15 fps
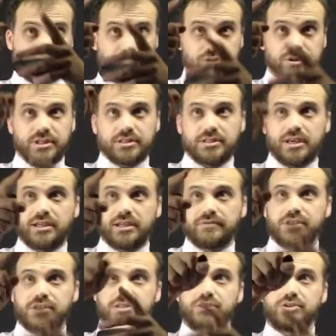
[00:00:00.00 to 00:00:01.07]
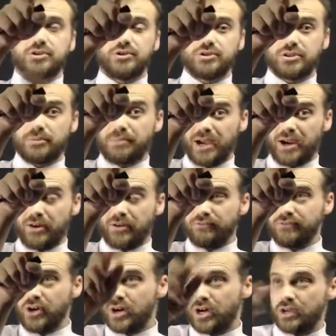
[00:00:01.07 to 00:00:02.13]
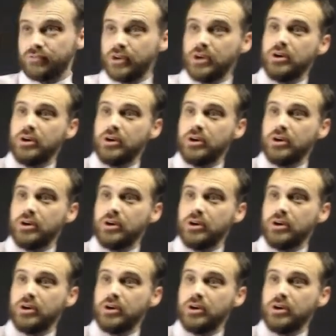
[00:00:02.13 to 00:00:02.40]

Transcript: two cis negative sixty-two to the power of five,